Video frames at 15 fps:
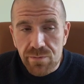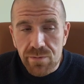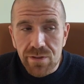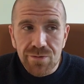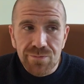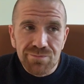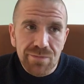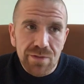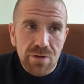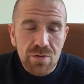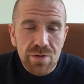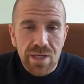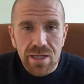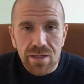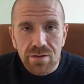Well,
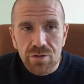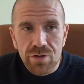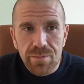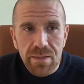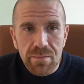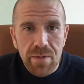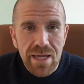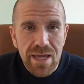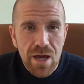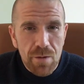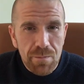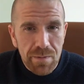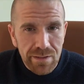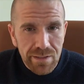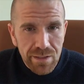okay, glutamine might
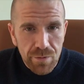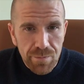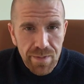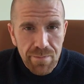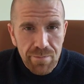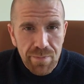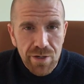help a little bit,